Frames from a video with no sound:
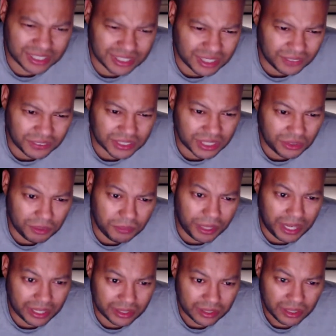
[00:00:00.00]
stuff is coming
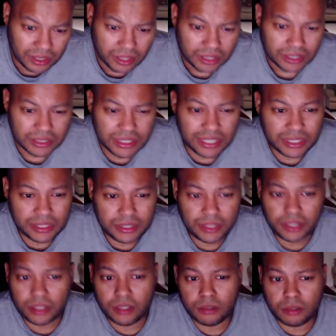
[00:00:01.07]
back this
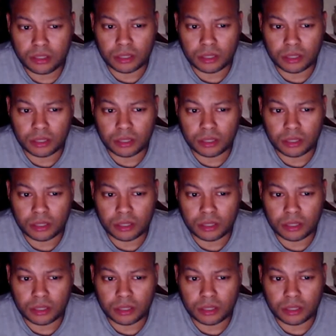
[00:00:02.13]
year.